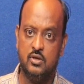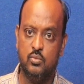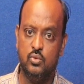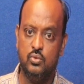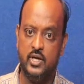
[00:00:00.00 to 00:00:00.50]

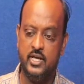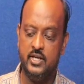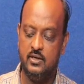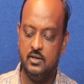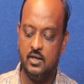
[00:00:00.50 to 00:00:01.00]
move
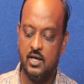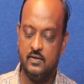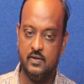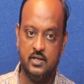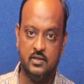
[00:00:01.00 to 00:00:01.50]
in,
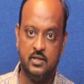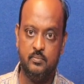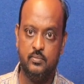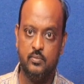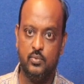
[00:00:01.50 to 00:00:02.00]
and then the
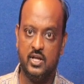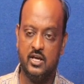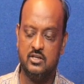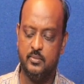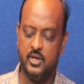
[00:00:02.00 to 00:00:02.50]

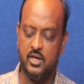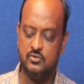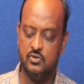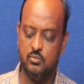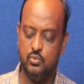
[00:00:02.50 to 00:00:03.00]
potassium
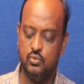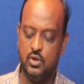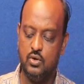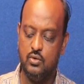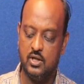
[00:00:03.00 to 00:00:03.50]
ions will move
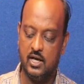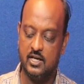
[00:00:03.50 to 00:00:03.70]
out.